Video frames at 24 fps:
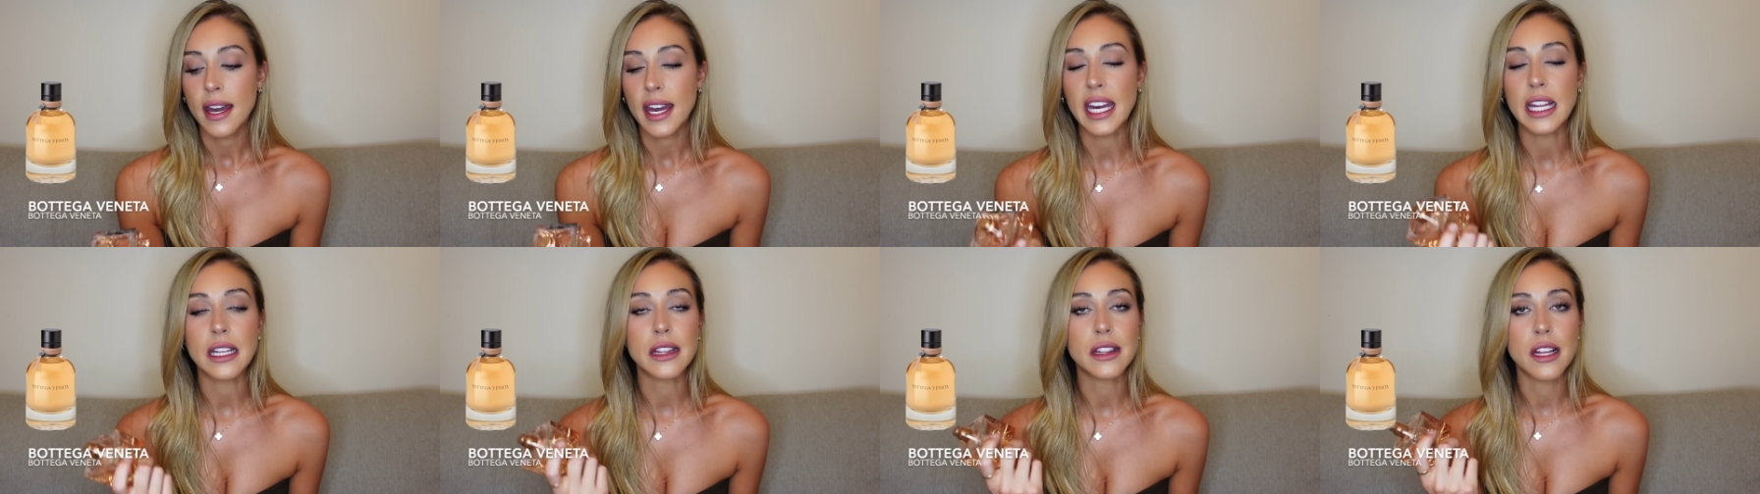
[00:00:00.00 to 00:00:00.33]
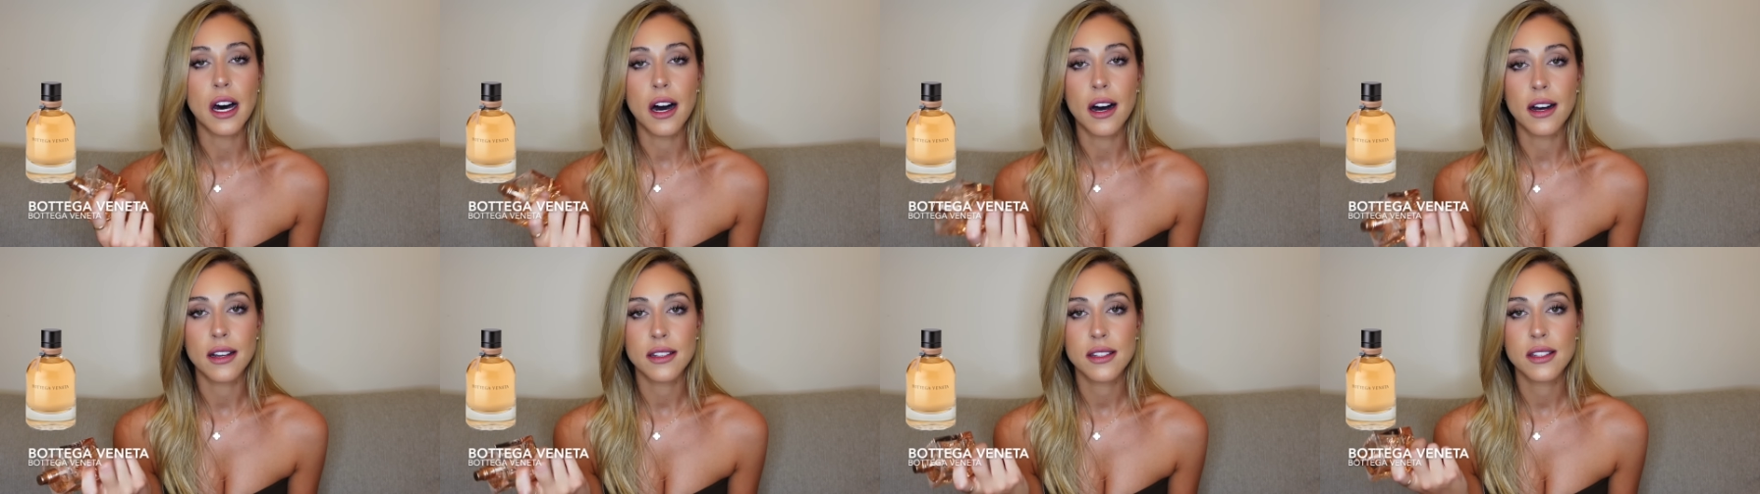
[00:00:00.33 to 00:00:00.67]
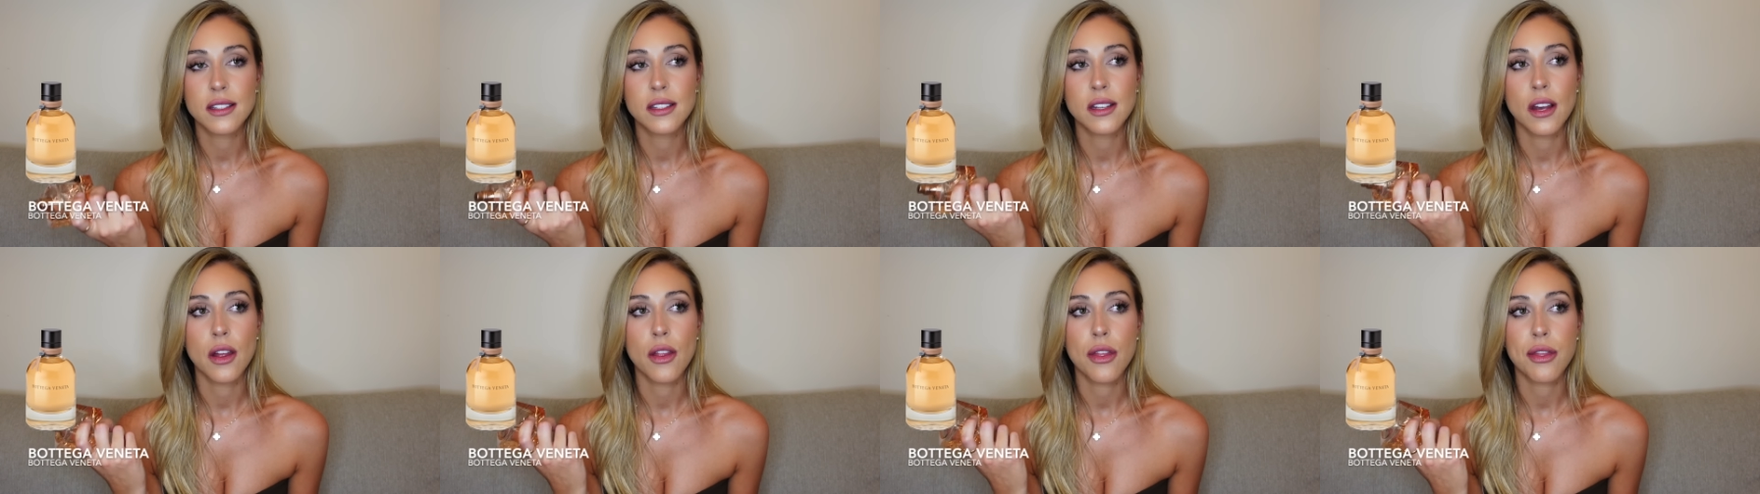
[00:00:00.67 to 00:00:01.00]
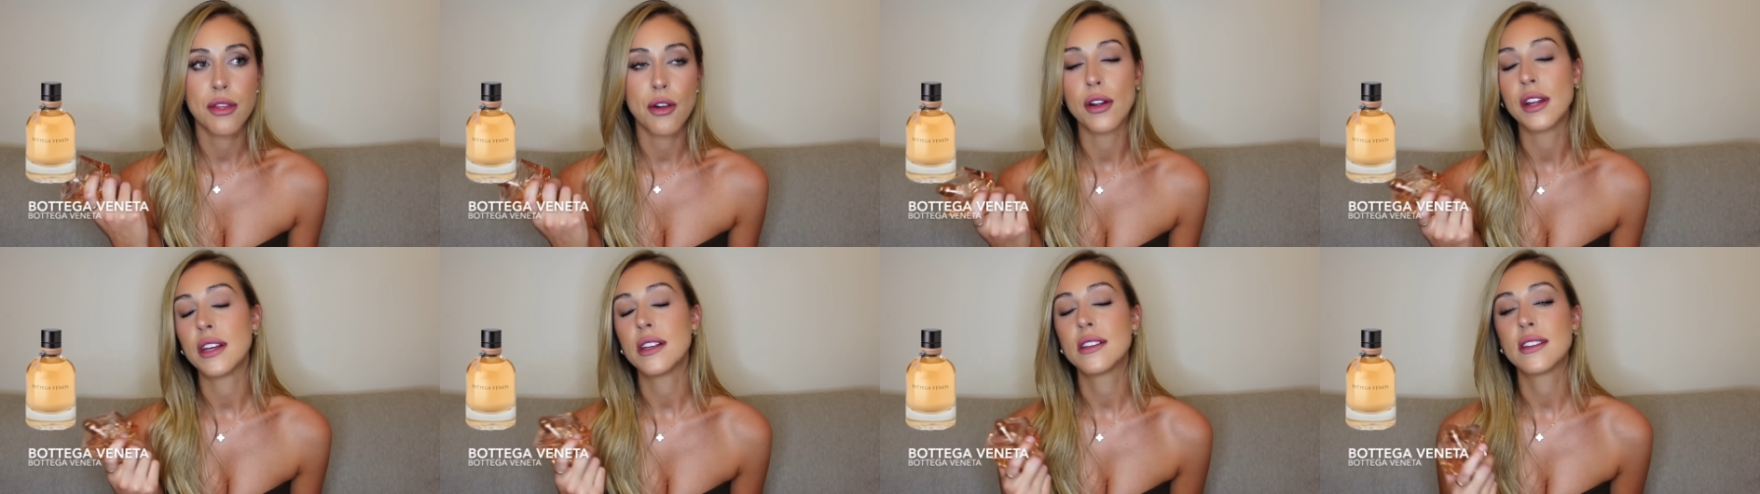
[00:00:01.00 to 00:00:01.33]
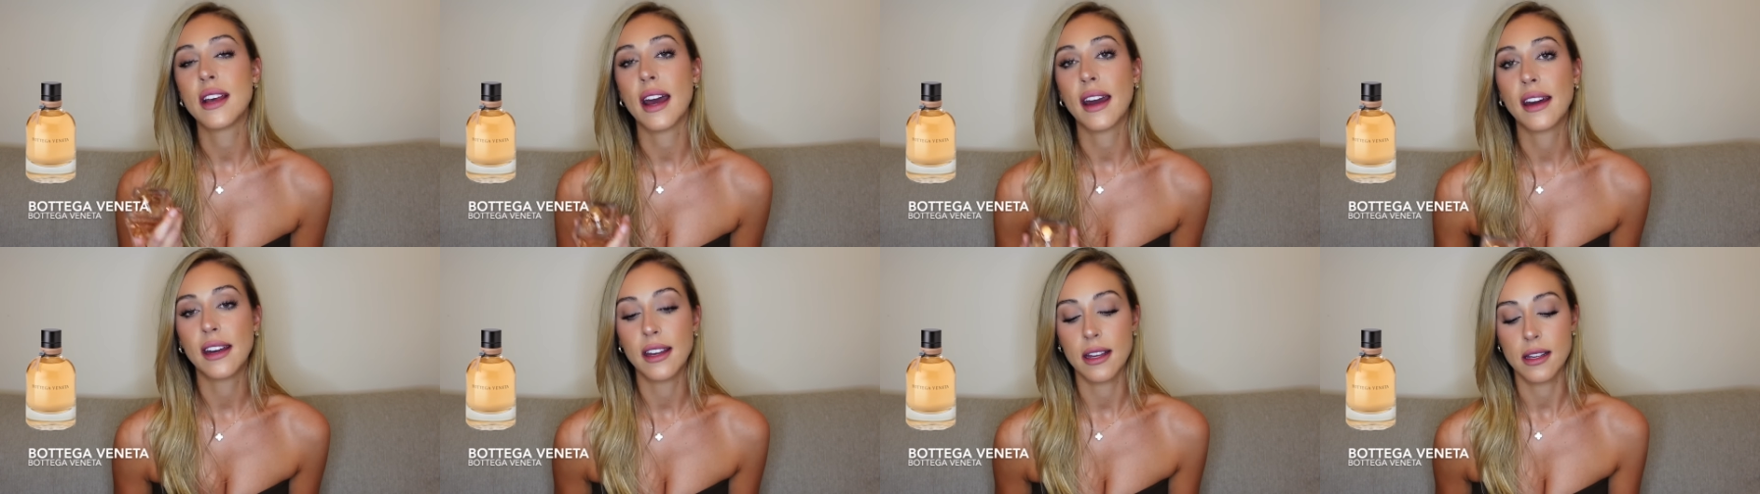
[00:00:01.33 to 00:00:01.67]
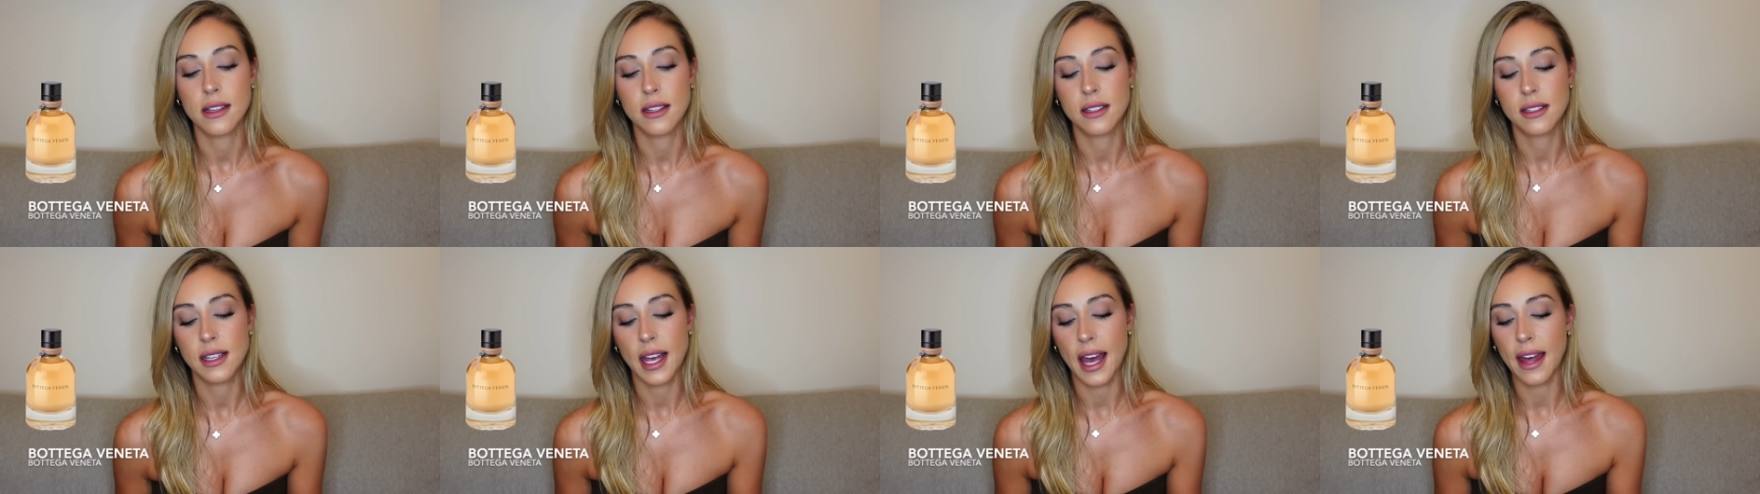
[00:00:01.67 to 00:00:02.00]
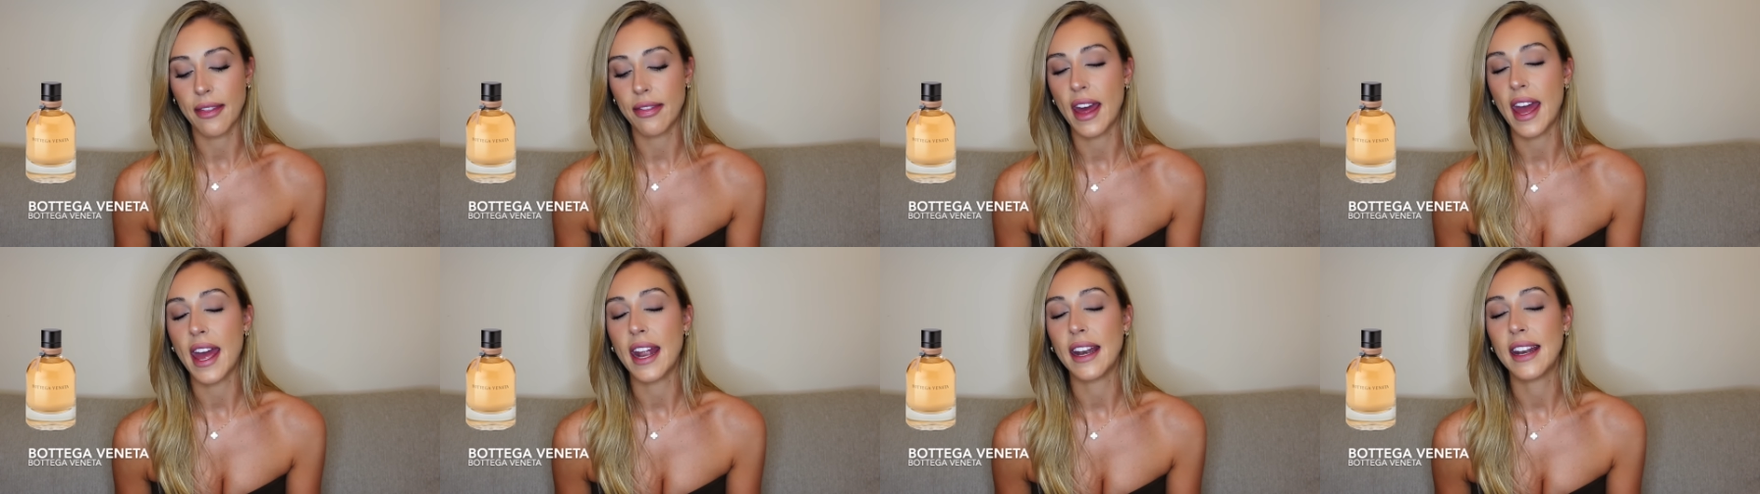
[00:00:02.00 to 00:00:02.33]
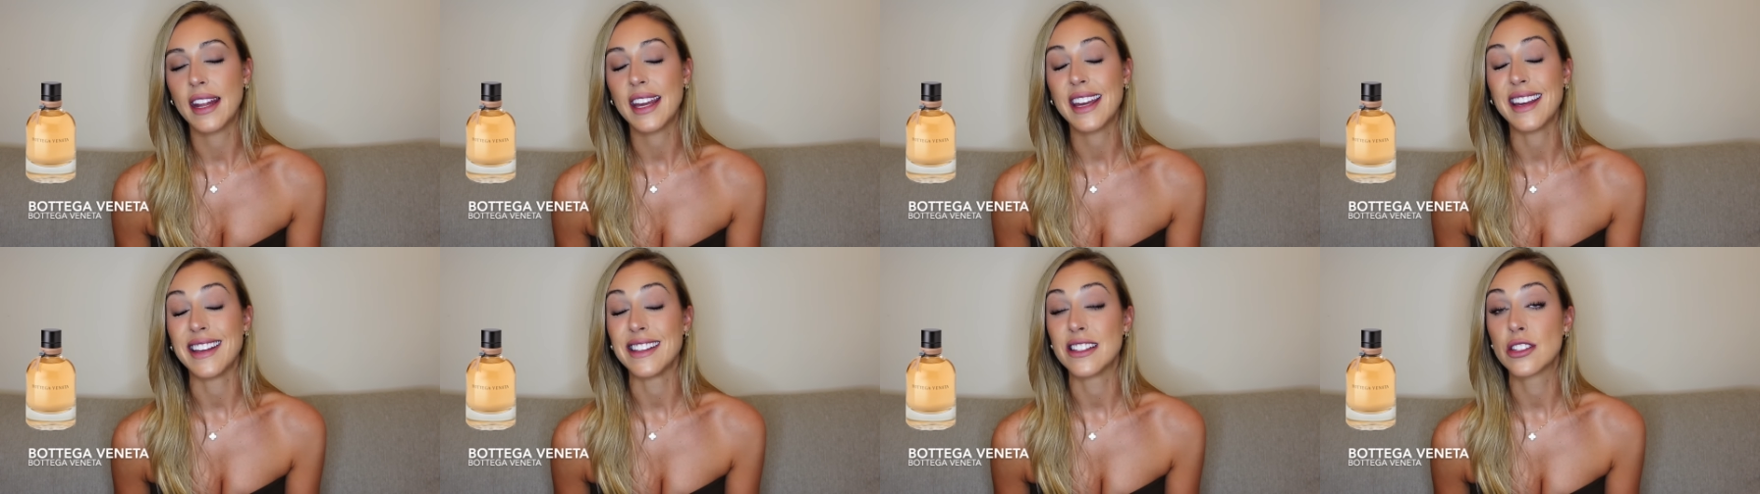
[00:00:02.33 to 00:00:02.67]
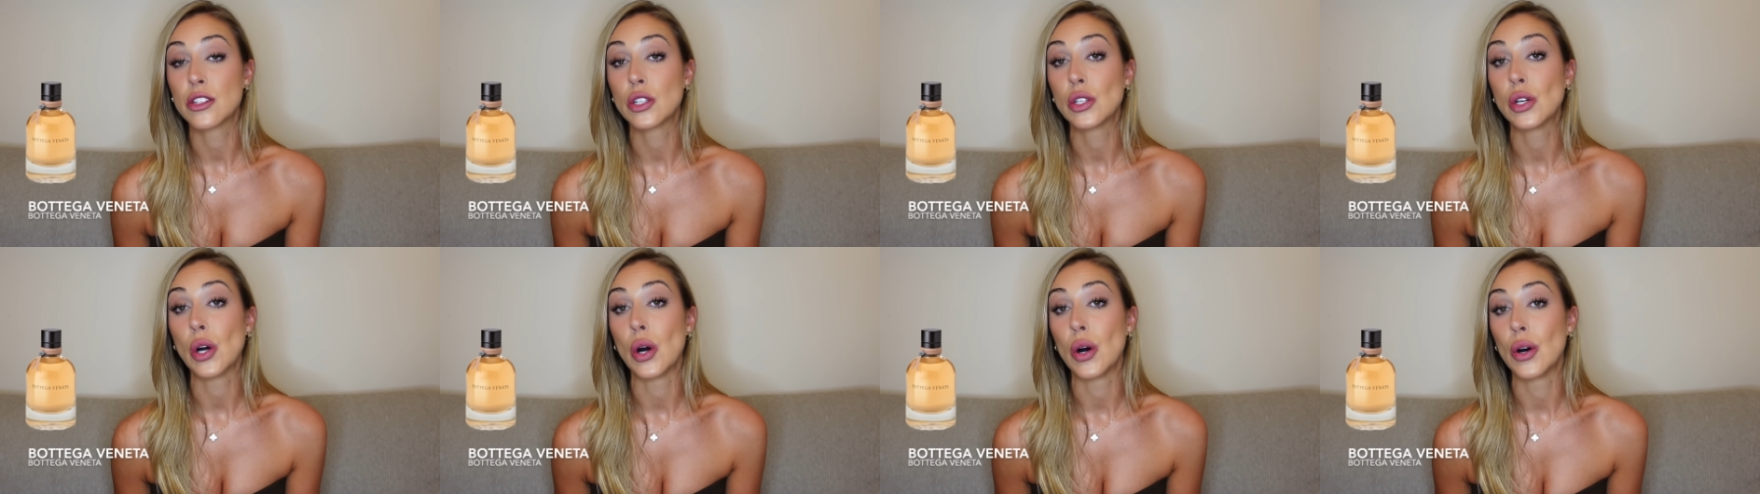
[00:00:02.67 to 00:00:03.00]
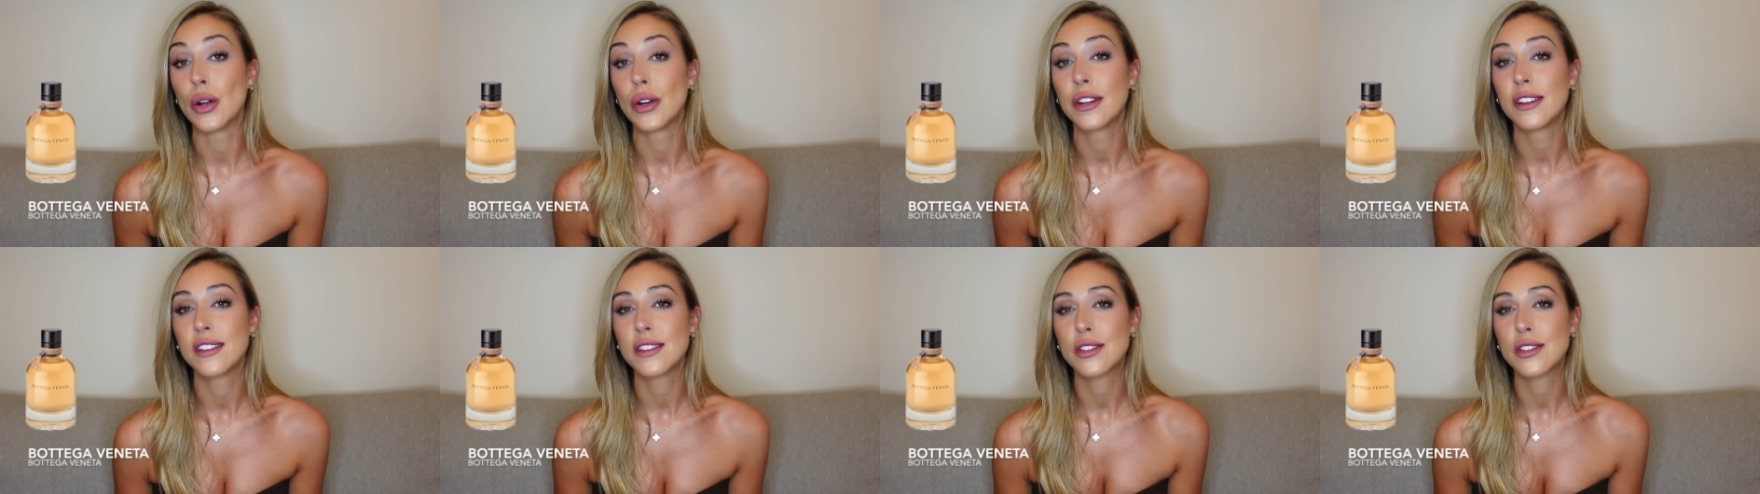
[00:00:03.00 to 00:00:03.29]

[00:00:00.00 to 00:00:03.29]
it lasts 30 seconds and then it's gone.